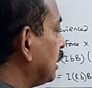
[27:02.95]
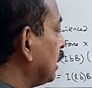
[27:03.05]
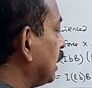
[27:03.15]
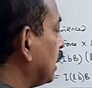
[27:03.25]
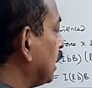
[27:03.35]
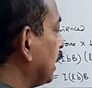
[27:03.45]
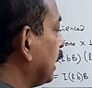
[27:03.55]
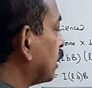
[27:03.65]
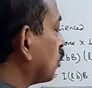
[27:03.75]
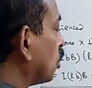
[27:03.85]
A
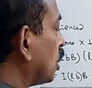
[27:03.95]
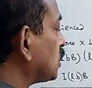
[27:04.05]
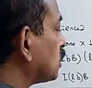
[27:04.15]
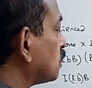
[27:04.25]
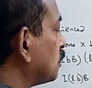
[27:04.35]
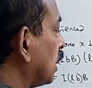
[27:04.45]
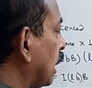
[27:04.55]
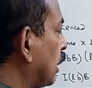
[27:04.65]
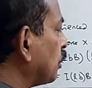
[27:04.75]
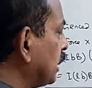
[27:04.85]
cross. Now
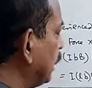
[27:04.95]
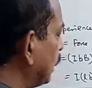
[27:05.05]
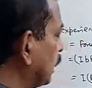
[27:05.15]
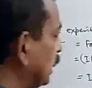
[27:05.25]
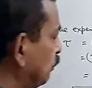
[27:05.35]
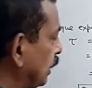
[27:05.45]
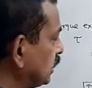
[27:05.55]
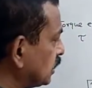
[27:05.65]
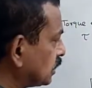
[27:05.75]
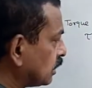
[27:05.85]
here, if I just
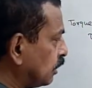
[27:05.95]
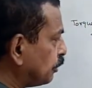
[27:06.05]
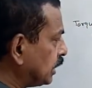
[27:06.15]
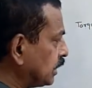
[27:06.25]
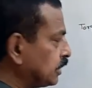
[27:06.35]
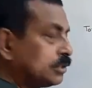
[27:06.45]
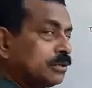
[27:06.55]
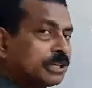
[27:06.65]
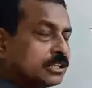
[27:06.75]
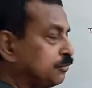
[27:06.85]
convert it in the vector
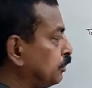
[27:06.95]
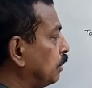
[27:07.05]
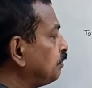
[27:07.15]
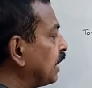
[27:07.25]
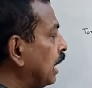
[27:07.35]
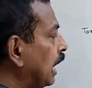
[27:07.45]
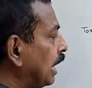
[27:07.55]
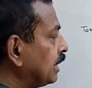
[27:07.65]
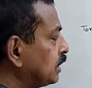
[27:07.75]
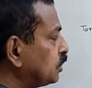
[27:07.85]
form, it
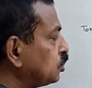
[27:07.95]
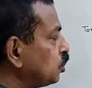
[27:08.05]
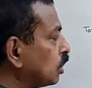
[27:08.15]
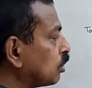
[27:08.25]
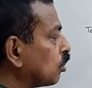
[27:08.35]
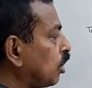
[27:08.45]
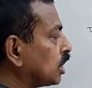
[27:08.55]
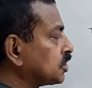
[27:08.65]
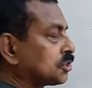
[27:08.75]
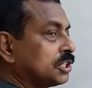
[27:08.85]
is your cos
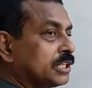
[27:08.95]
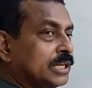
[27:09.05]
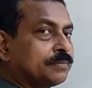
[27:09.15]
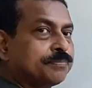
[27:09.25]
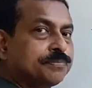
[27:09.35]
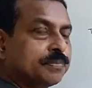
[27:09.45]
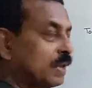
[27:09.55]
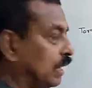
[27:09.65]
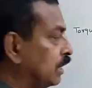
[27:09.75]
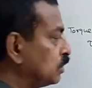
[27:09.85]
theta.
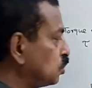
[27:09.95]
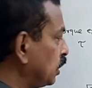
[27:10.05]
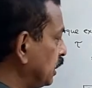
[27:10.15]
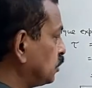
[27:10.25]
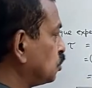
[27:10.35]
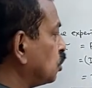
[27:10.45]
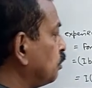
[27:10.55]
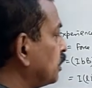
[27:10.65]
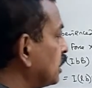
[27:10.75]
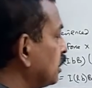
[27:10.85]
So it should give
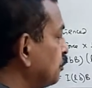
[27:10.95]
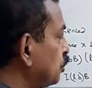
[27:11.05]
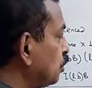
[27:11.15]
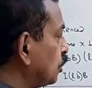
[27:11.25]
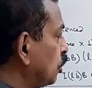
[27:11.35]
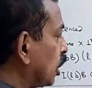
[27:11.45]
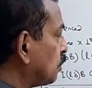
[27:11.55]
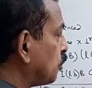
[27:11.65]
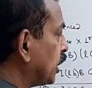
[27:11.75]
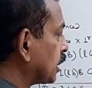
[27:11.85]
you dot
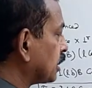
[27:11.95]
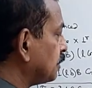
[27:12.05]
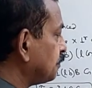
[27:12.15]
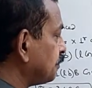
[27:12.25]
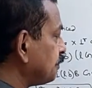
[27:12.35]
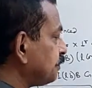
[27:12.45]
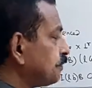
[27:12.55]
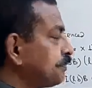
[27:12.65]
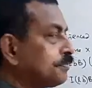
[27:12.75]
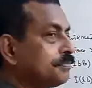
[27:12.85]
product.
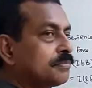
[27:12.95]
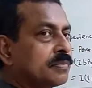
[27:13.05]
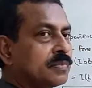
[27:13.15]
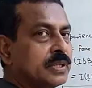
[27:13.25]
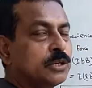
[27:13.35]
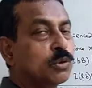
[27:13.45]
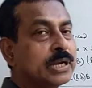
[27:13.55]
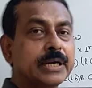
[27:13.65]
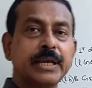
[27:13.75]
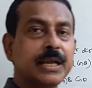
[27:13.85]
Then you will get
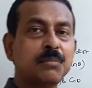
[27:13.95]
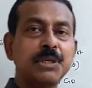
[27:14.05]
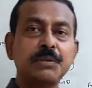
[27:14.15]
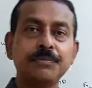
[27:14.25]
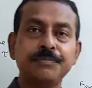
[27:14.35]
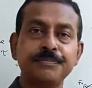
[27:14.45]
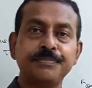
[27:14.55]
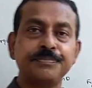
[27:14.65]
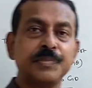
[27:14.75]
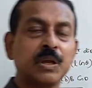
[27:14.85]
AB
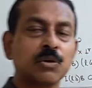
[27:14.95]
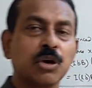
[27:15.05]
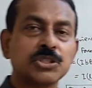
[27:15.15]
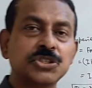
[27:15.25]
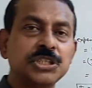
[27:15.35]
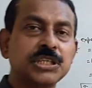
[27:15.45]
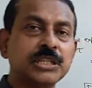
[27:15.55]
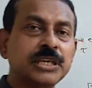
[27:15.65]
cos theta there.